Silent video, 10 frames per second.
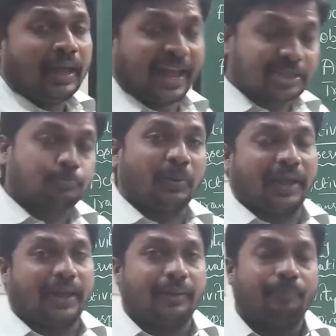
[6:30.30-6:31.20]

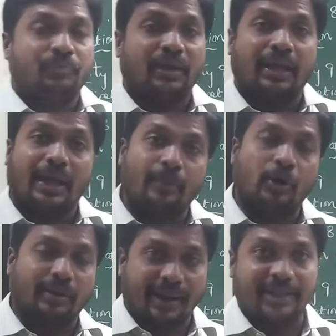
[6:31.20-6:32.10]
explain
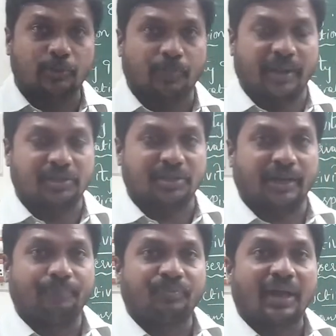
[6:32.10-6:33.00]
about
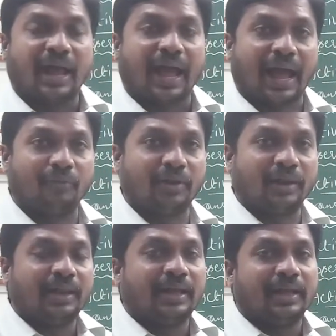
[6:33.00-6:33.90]
transpiration, I
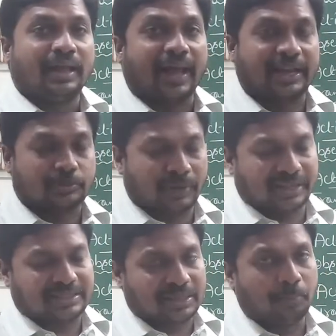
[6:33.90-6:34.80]
will explain
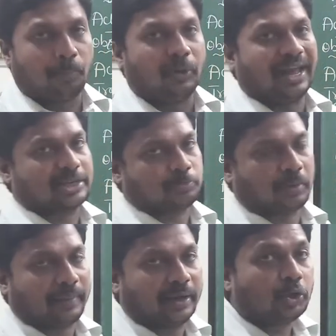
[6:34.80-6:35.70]
a simple
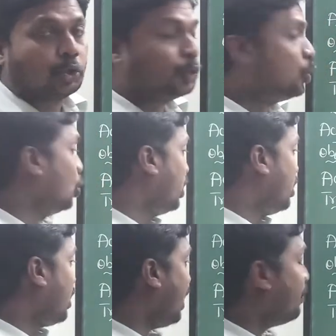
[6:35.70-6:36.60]
experiment to
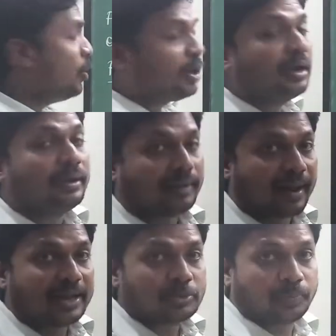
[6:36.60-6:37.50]
know about
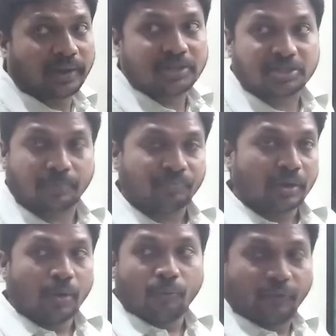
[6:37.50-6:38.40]
transpiration.
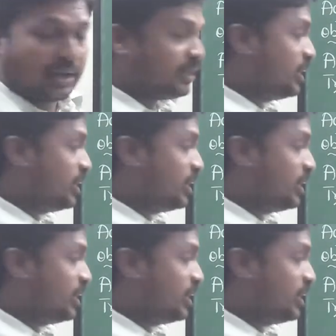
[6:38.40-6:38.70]
For